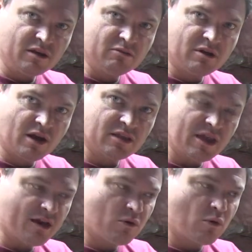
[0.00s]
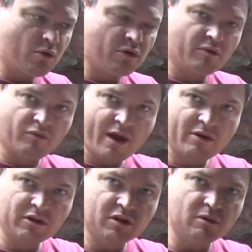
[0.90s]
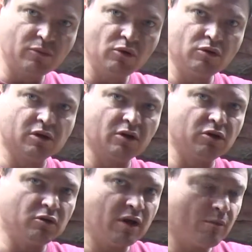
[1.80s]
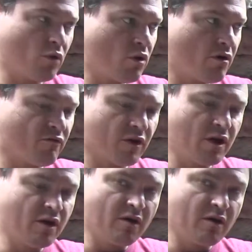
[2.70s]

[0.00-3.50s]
you cut that corner, round it smooth so that you get more of,